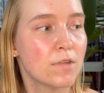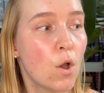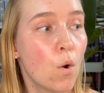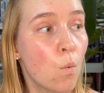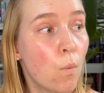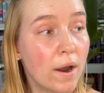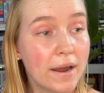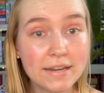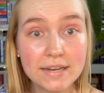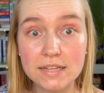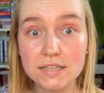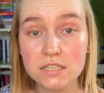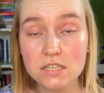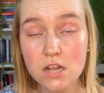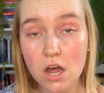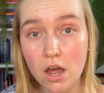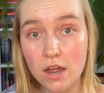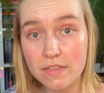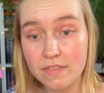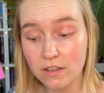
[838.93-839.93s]
Wait, it's
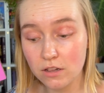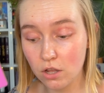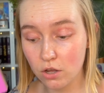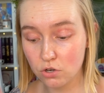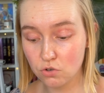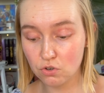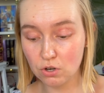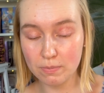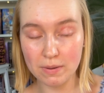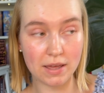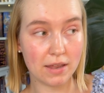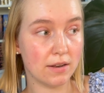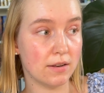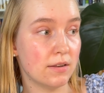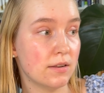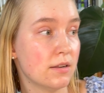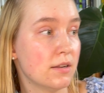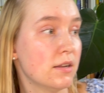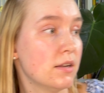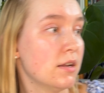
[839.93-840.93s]
not in the laundry bin!
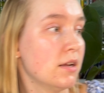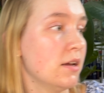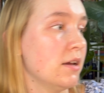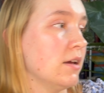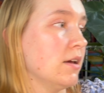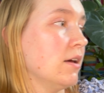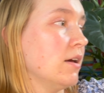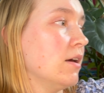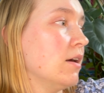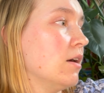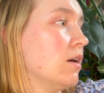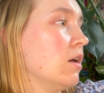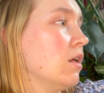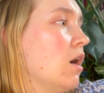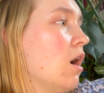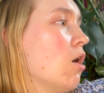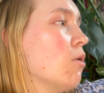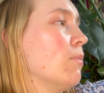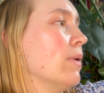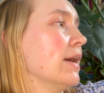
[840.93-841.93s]

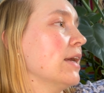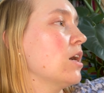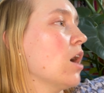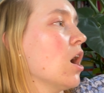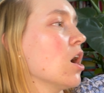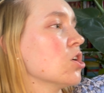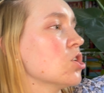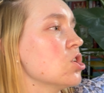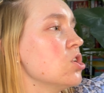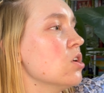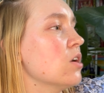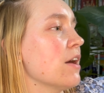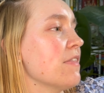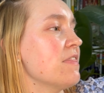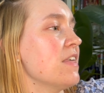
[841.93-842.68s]
Oh my gosh, look at